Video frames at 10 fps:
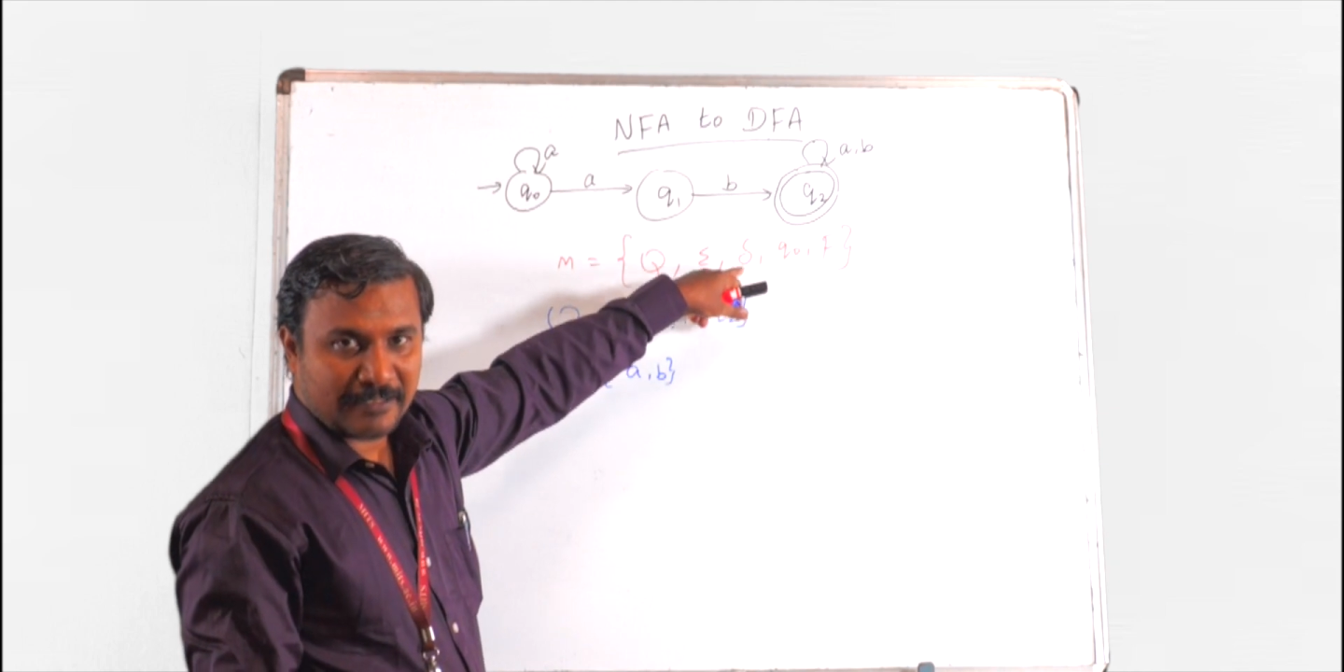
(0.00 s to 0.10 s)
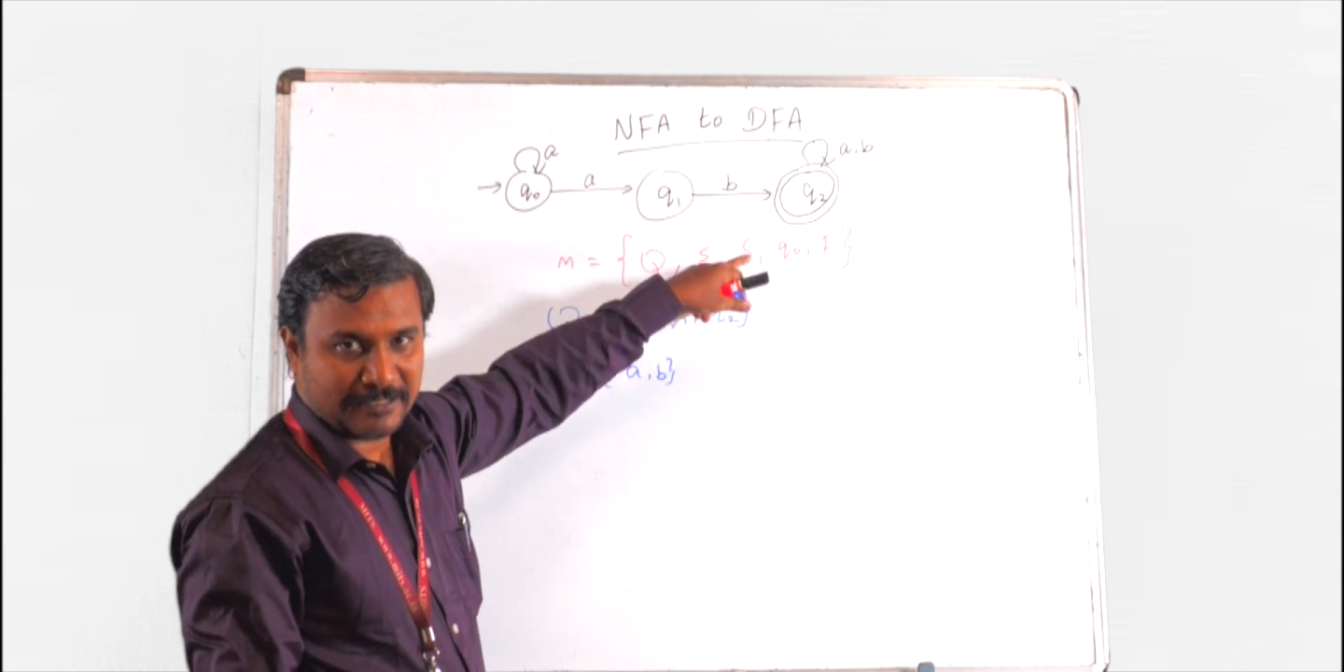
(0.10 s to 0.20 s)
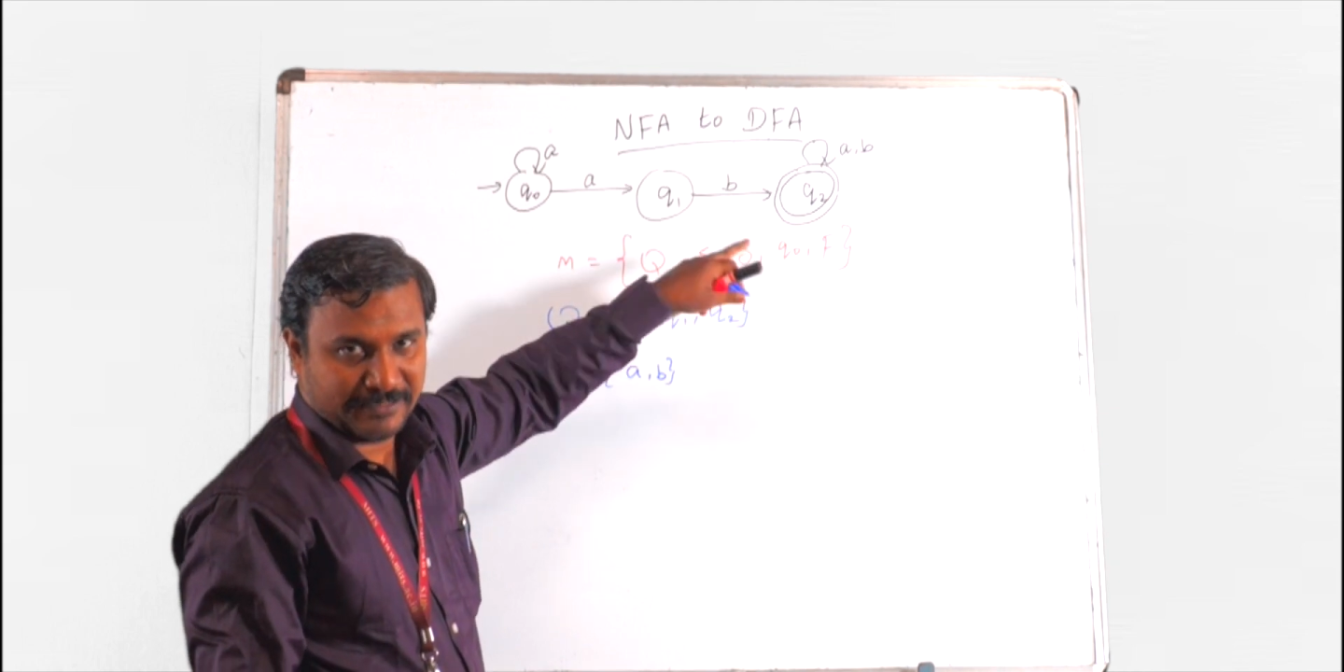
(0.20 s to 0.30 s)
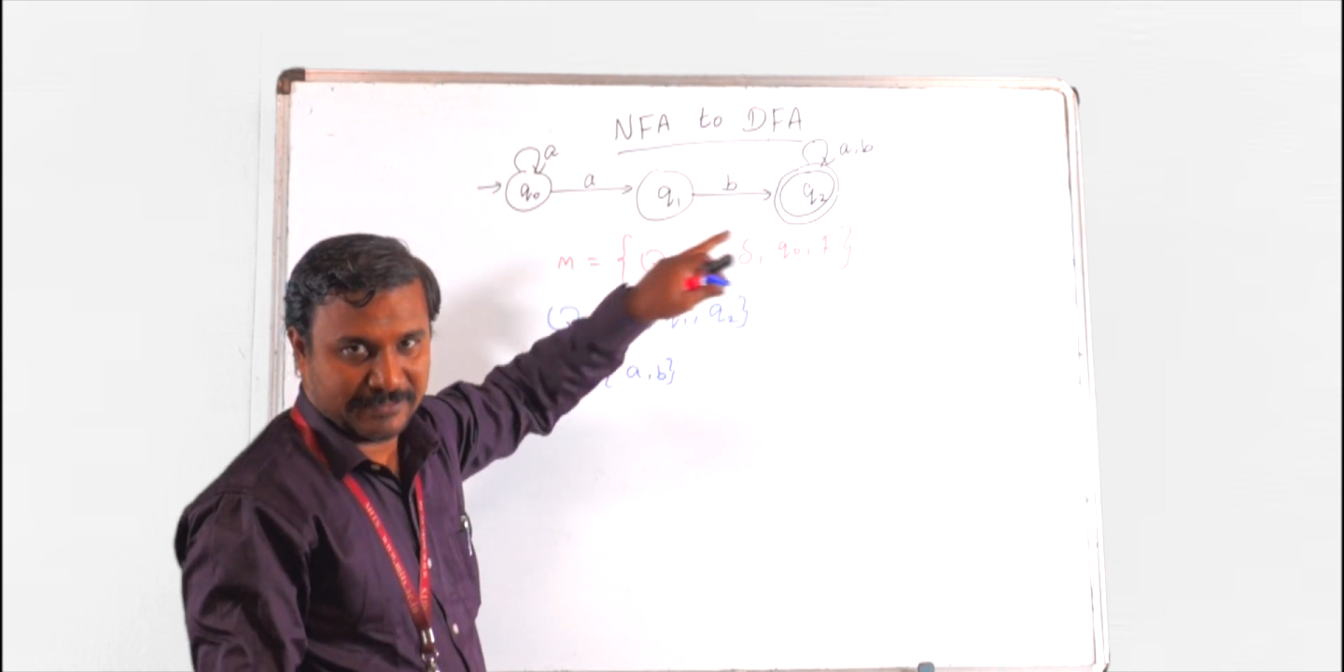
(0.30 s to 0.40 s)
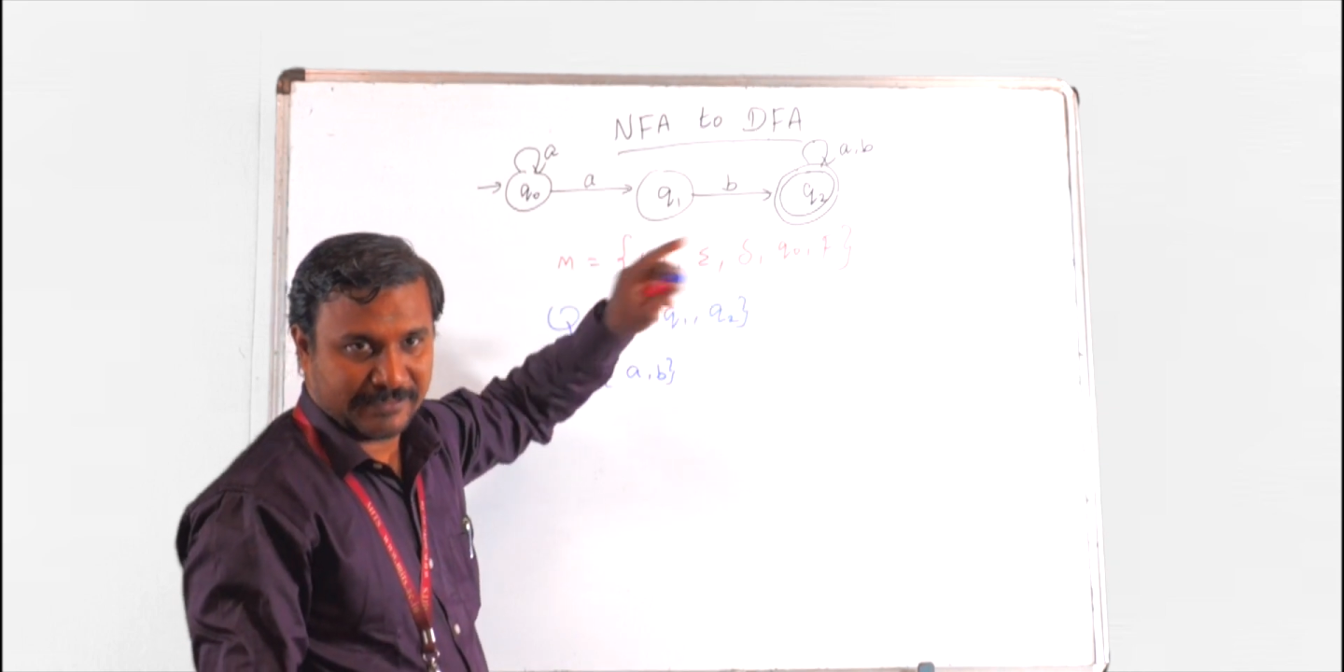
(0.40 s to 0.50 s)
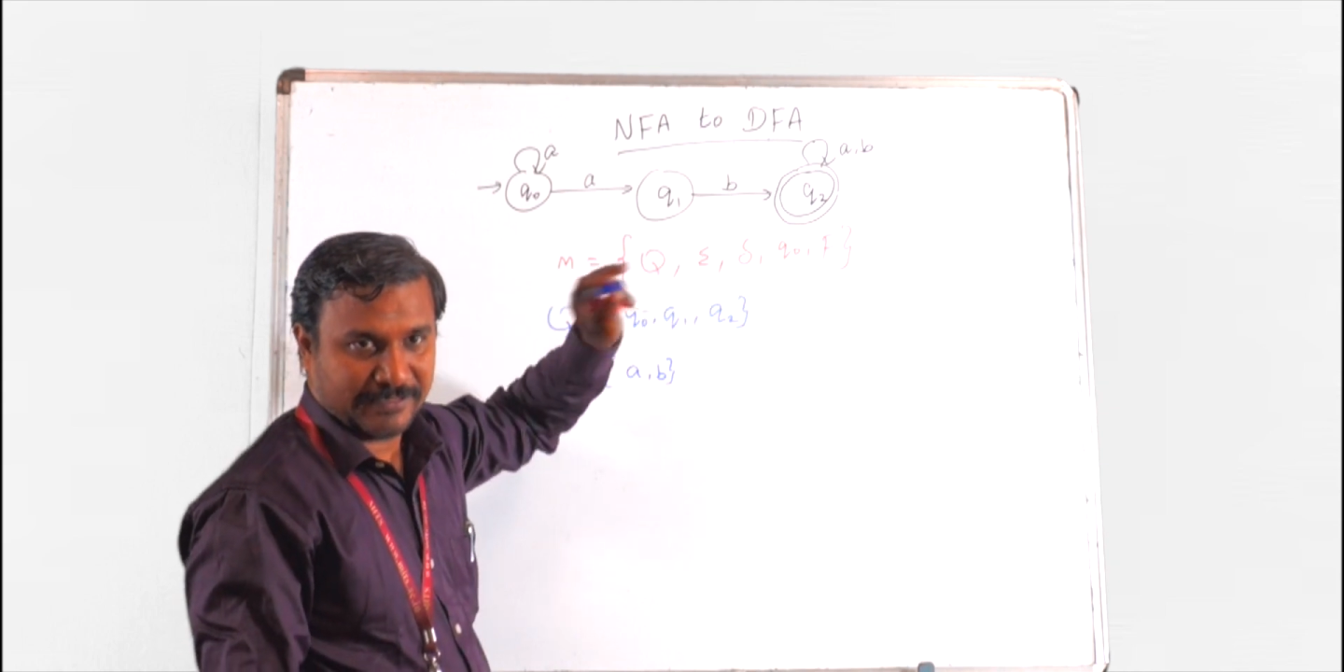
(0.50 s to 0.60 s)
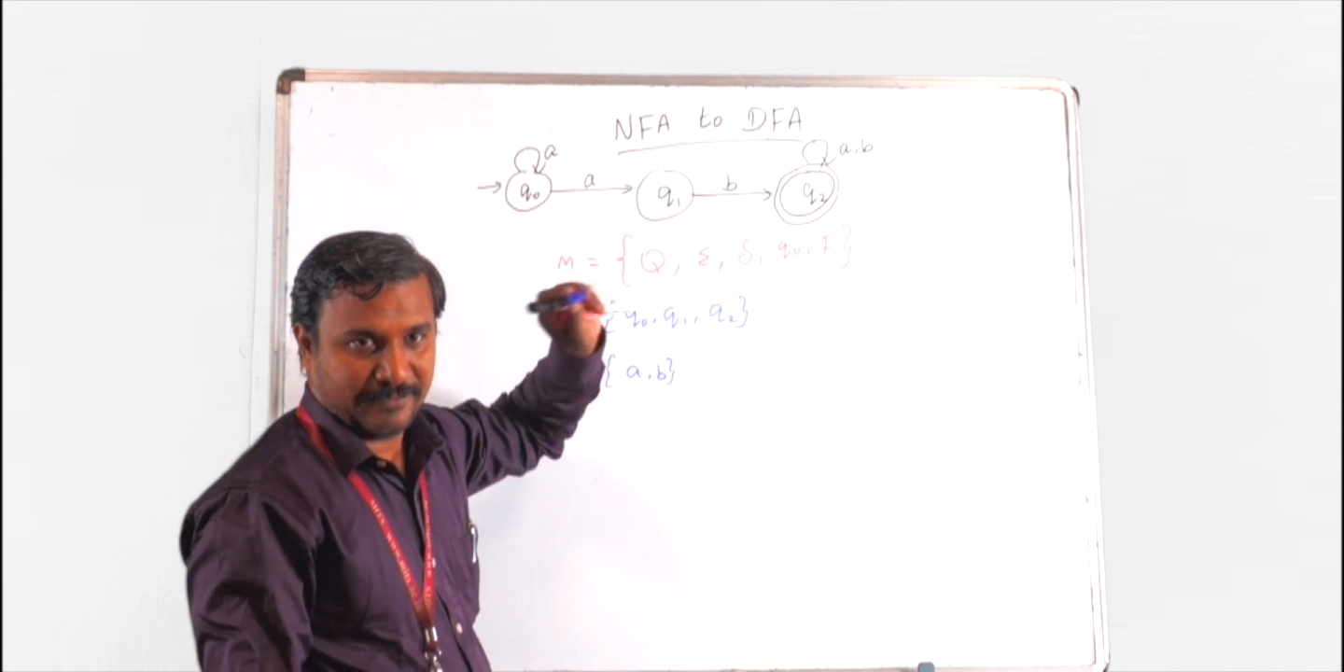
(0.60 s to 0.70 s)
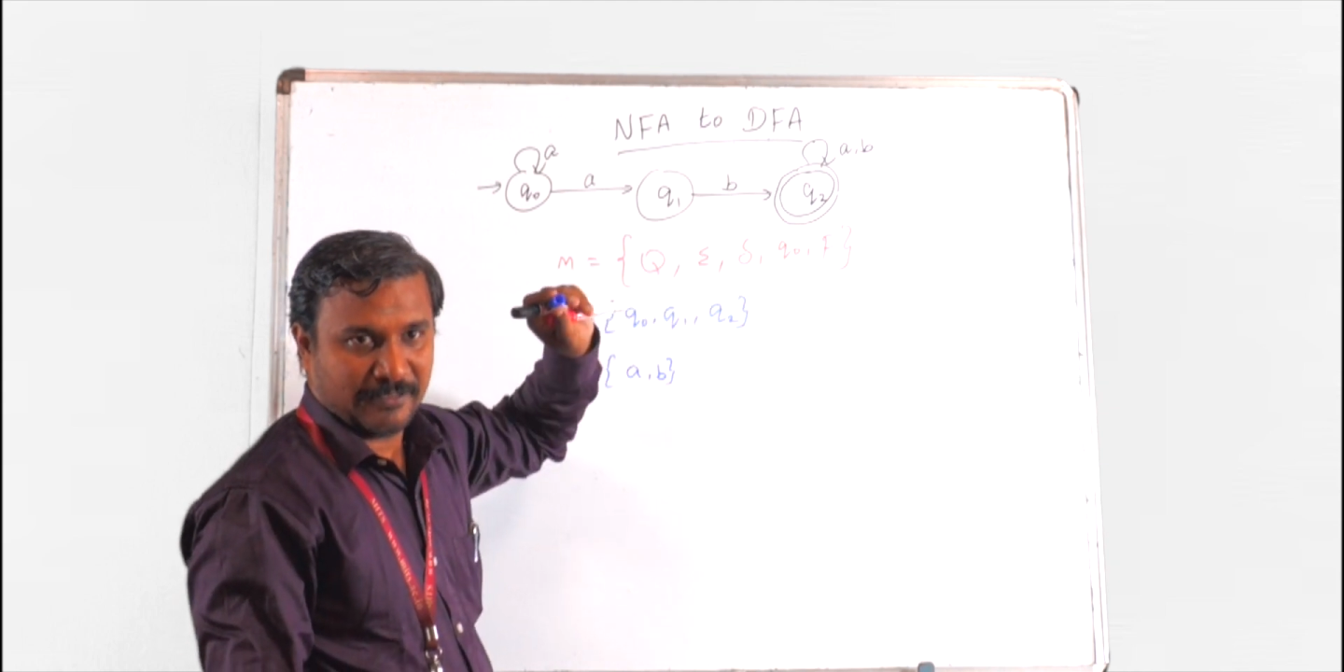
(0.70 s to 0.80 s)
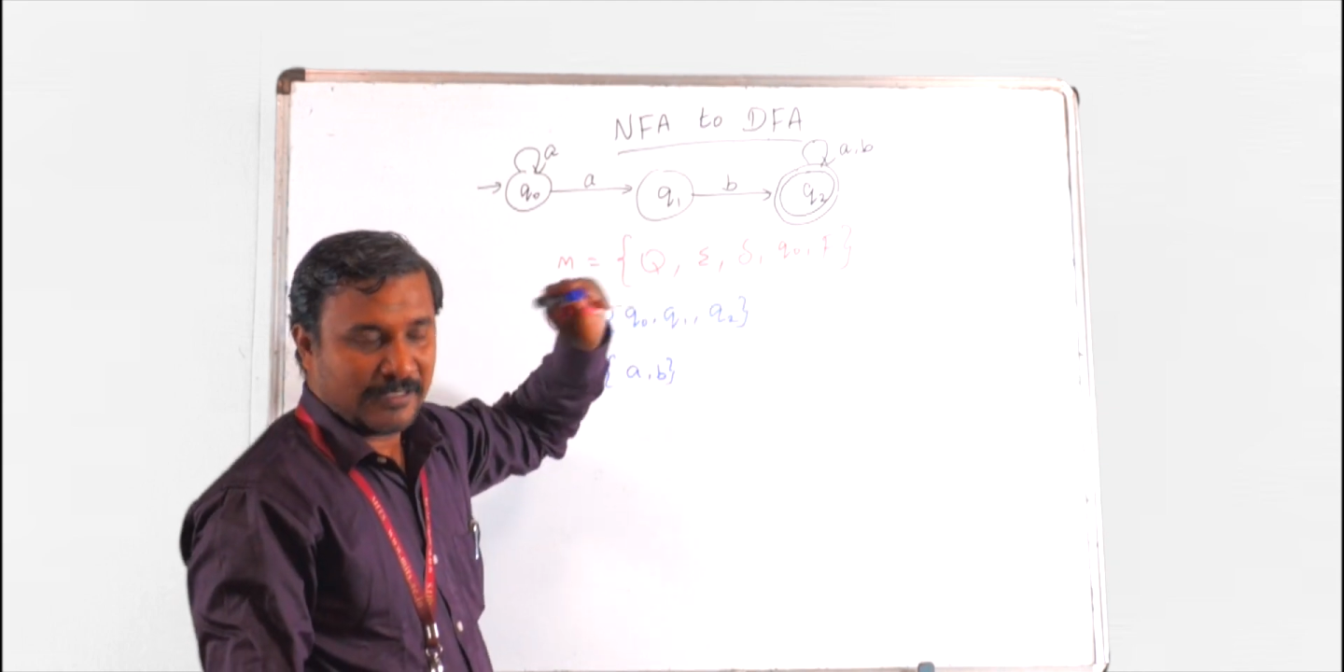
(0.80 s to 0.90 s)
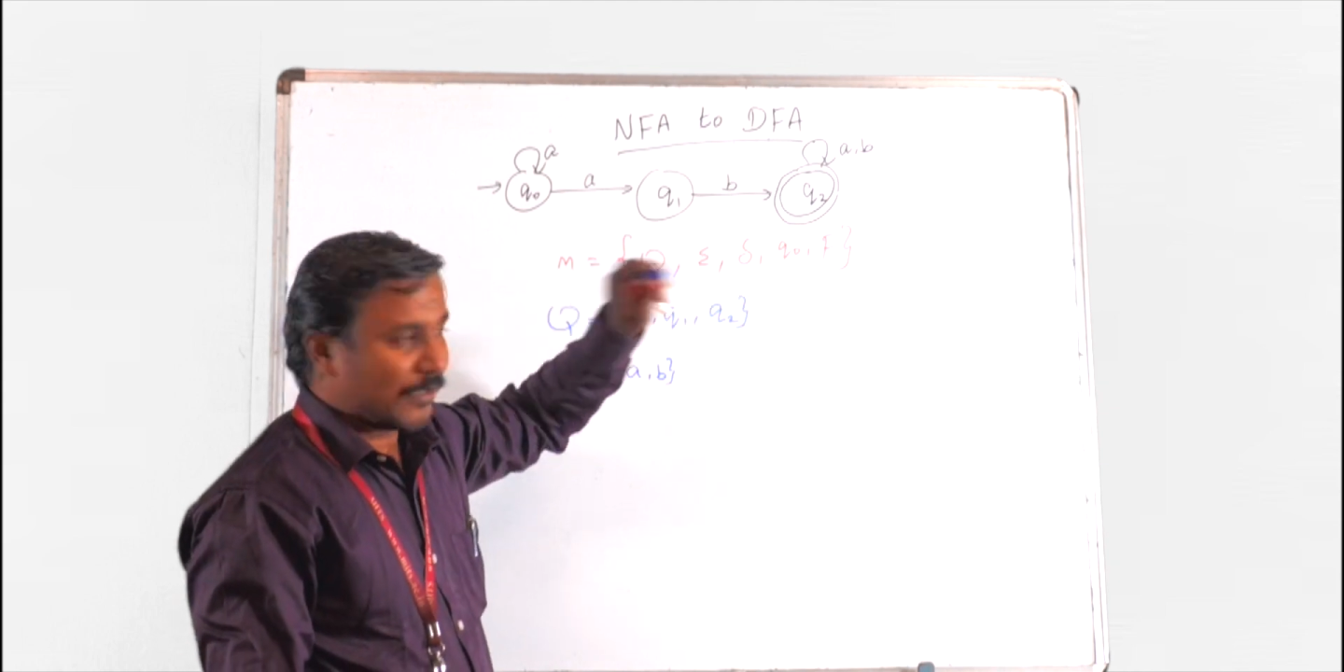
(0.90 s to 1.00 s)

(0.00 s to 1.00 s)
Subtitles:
transition.